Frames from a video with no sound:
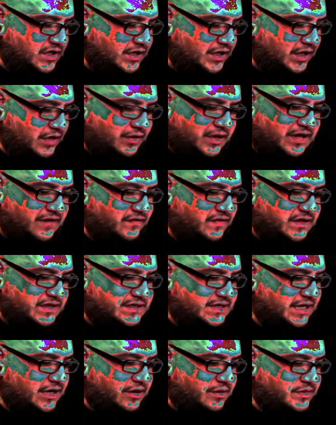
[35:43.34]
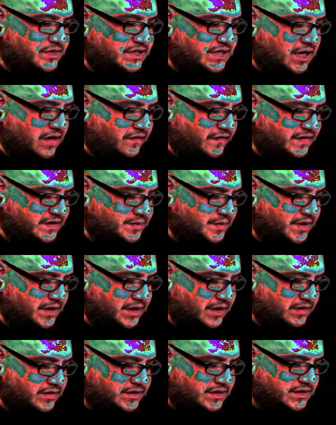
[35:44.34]
You know, even the singer himself, he's been
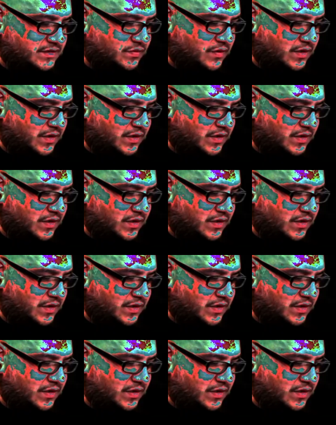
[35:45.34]
there since